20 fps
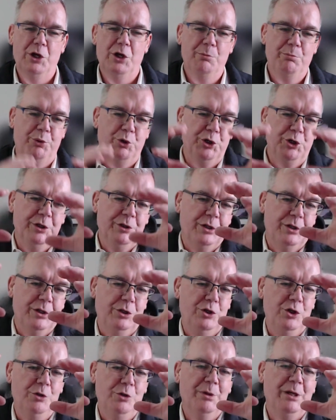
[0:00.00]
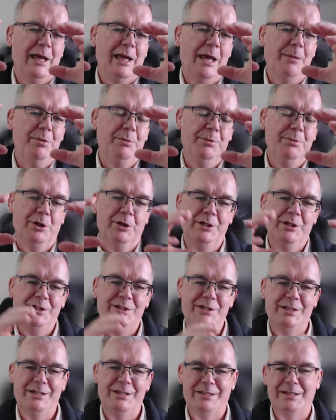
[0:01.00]
Putting the human capabilities
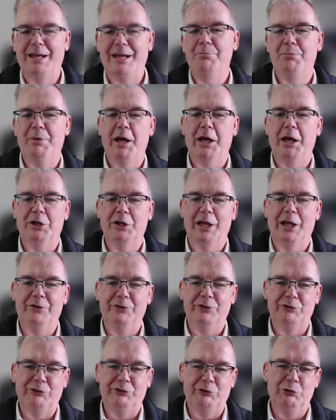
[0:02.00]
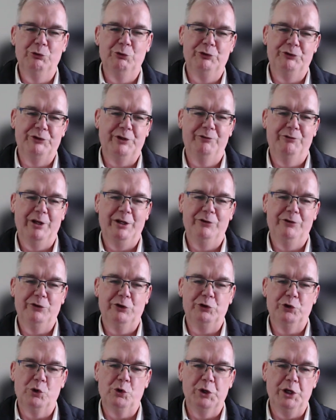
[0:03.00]
in the same bucket as the skills that vendors are
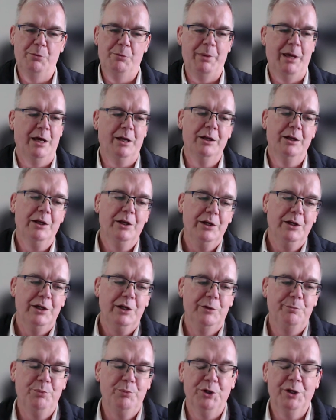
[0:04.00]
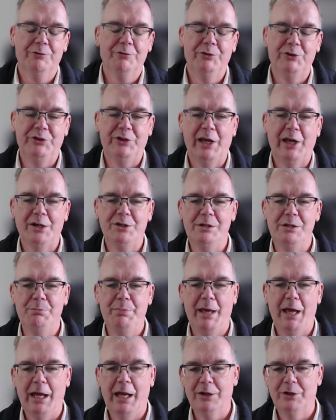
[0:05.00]
talking about is putting a Versace
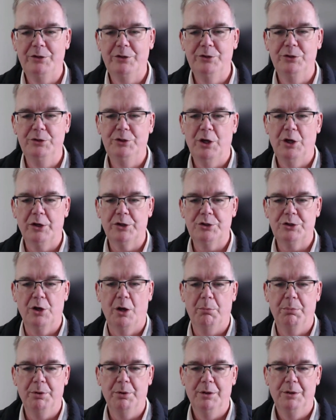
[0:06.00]
bag in a $2 shop.